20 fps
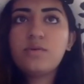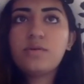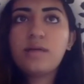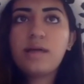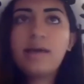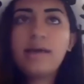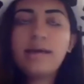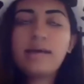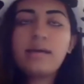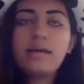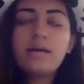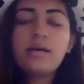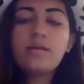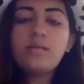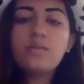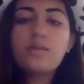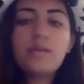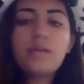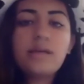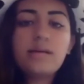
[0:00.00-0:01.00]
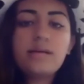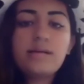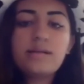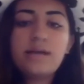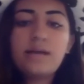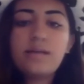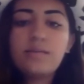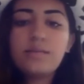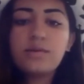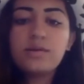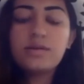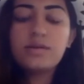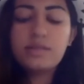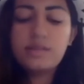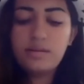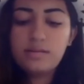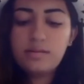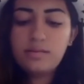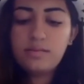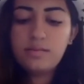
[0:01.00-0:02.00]
like bring diapers
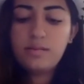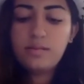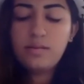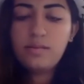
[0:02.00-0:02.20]
and